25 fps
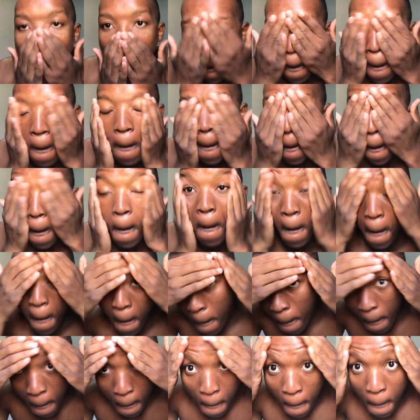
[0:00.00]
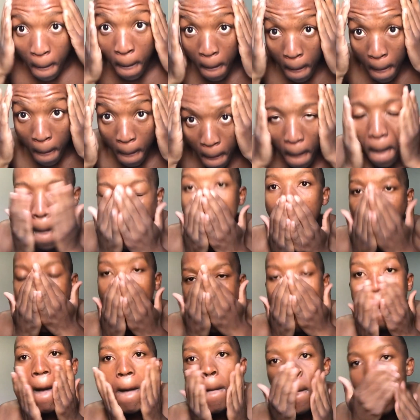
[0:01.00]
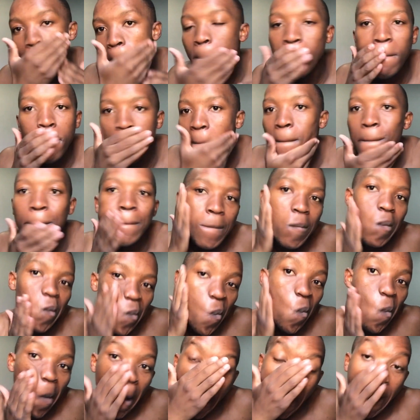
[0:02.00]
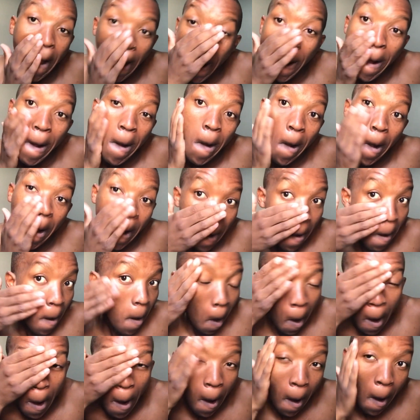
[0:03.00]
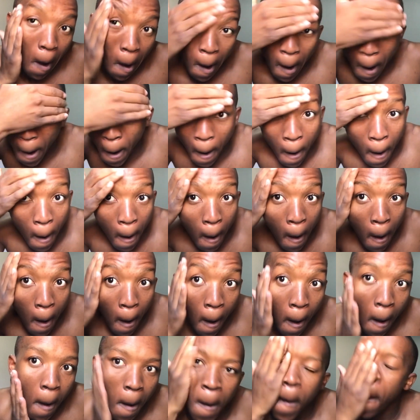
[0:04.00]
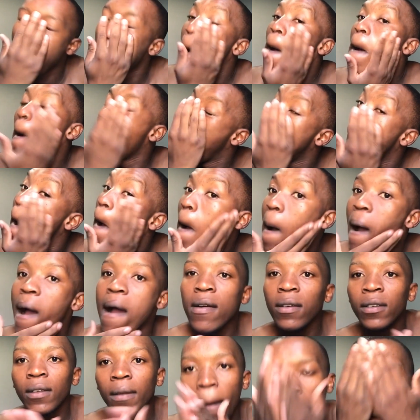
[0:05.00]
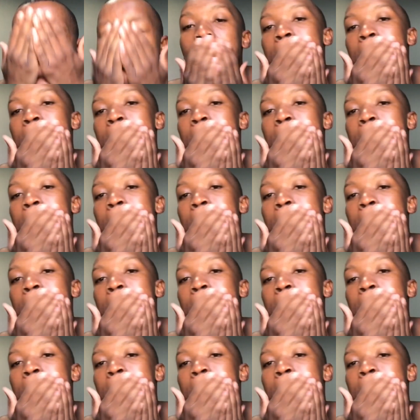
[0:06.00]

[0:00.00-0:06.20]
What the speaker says: I'm applying it on my face. So yeah guys, it helps me with retaining my